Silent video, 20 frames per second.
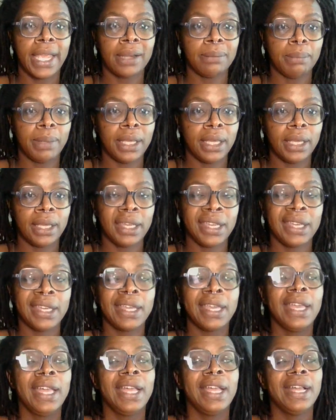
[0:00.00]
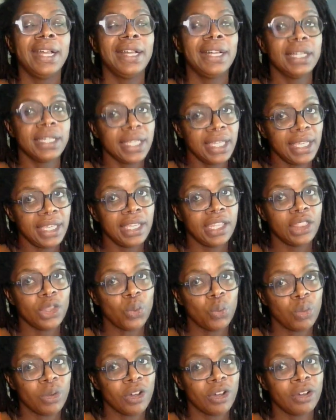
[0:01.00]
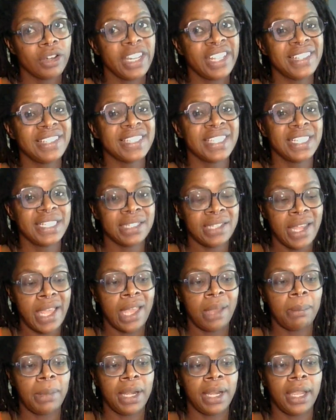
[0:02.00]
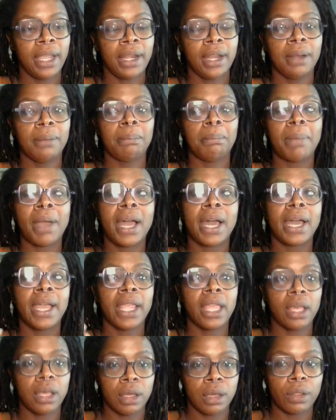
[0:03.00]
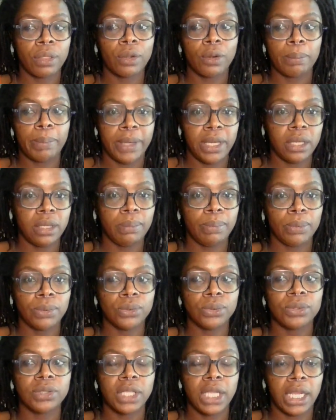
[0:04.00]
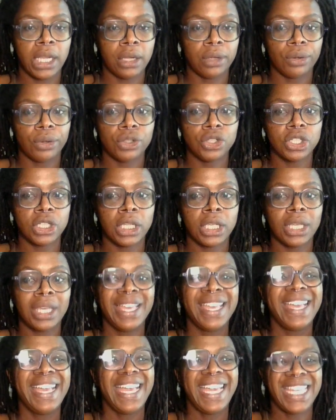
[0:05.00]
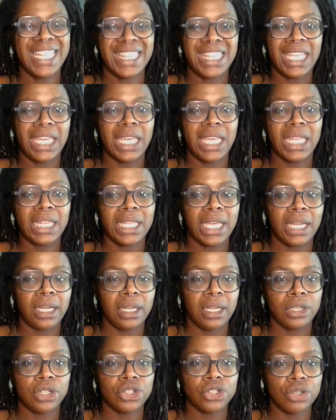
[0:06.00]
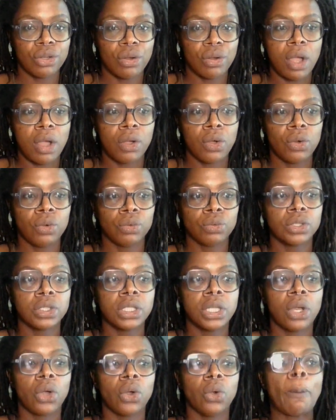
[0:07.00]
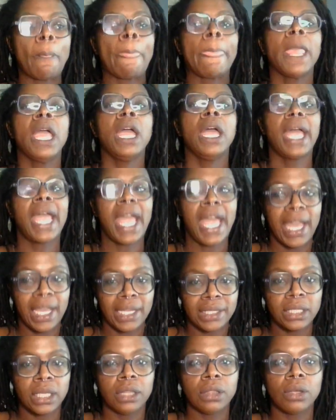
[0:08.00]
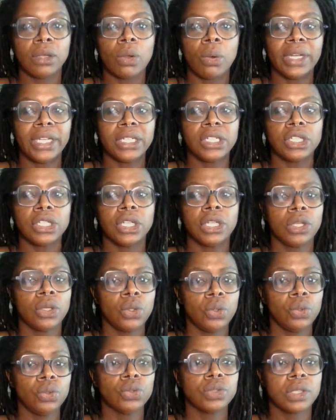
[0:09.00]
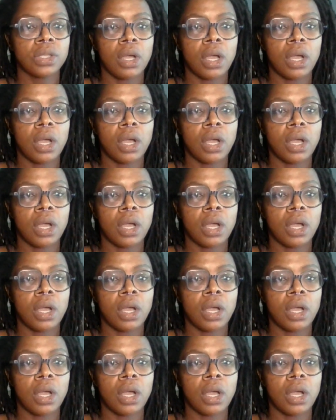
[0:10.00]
and being, again, the word is contaminated by other people's energy and thinking that it is your own. So asking the question, who